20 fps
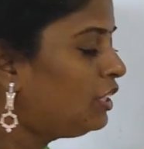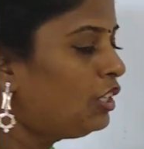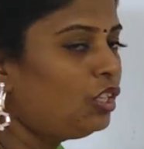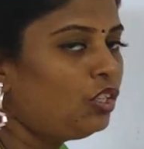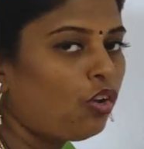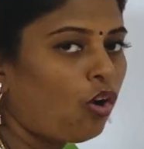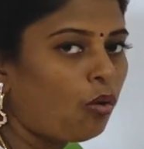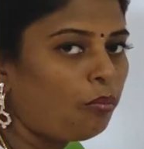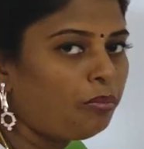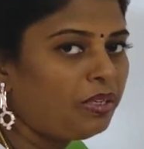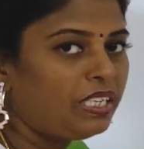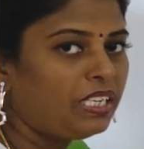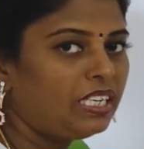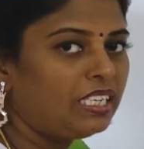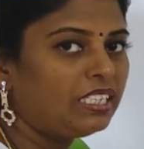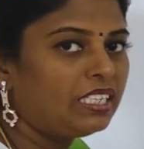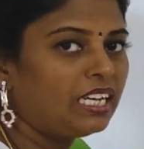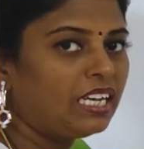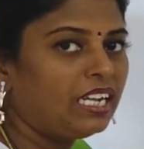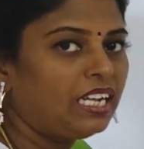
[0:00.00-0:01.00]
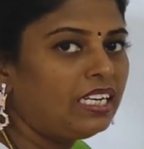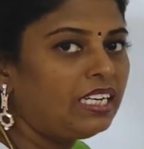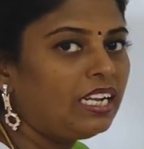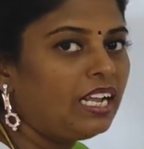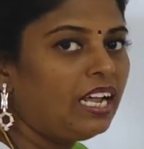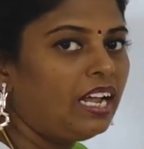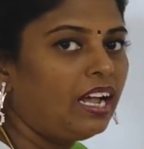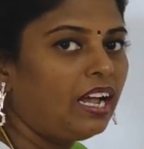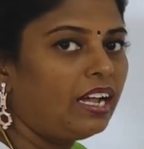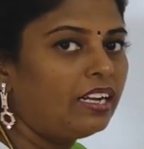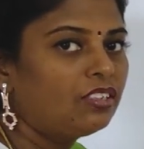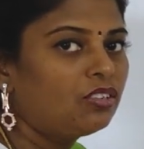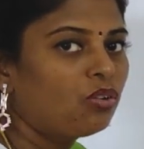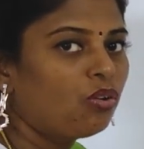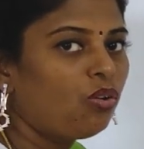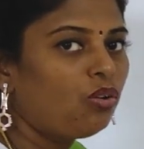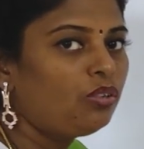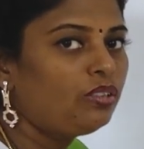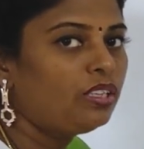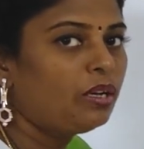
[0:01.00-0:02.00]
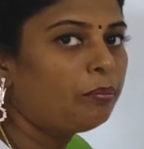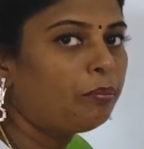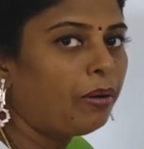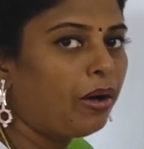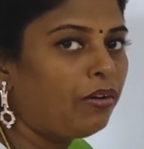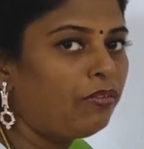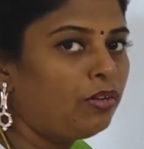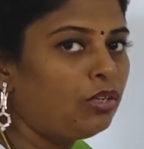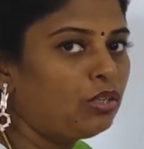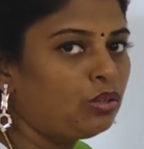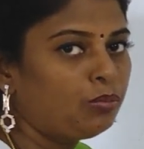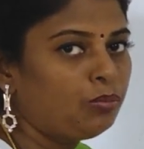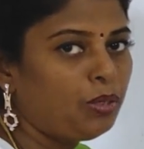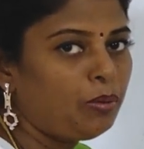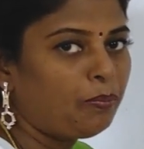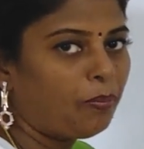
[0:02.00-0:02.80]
denominator and wrote the power to be